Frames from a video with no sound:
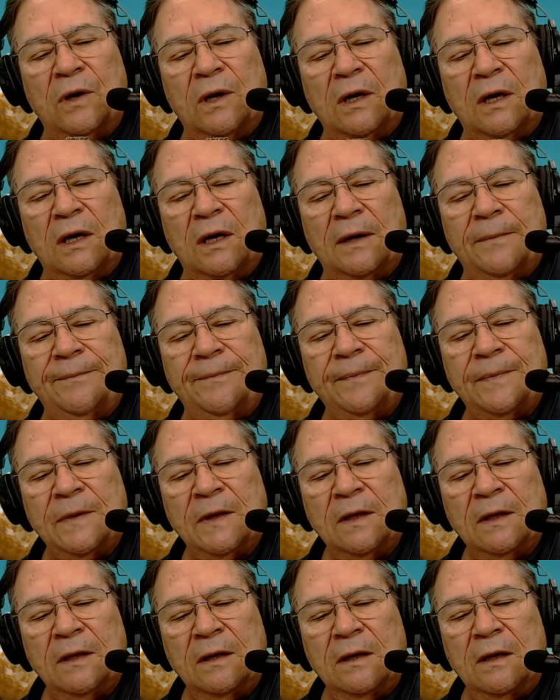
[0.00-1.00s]
Um,
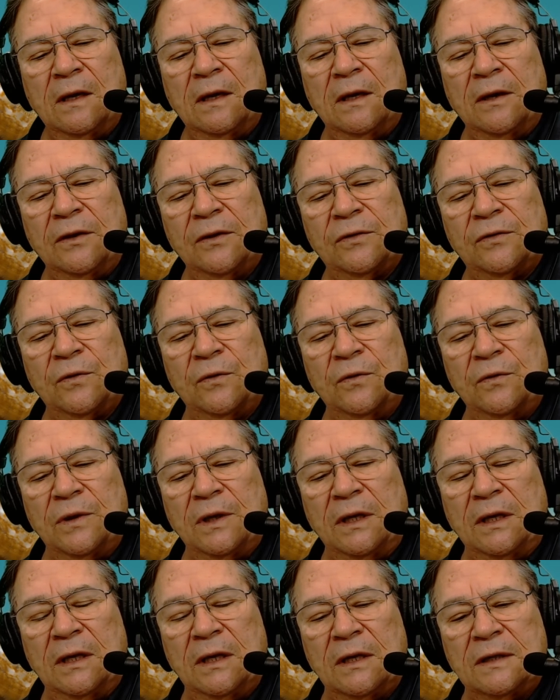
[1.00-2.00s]
uh, through
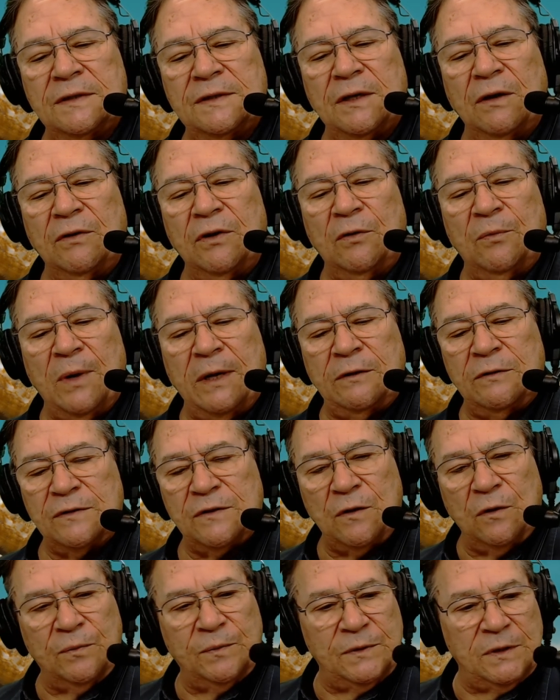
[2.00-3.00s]
the uh, stereo
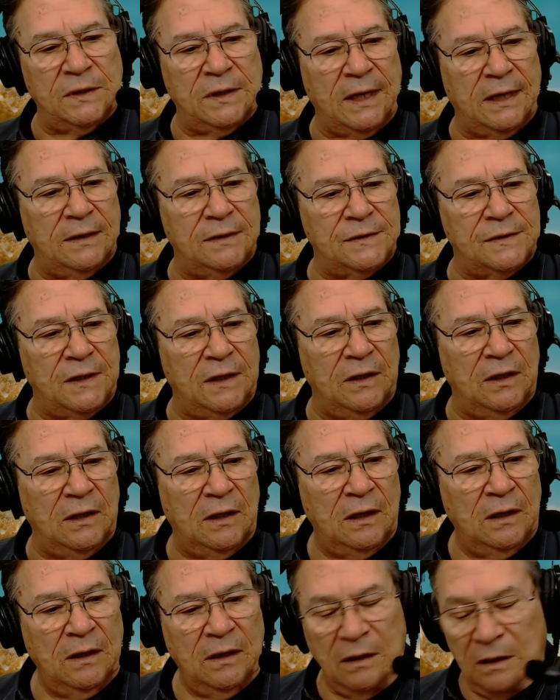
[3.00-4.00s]
microscope today to see
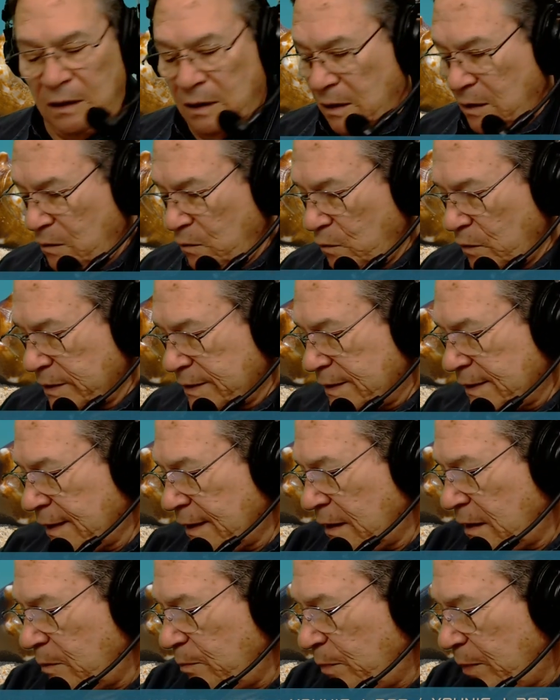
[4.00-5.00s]
uh, what's in it.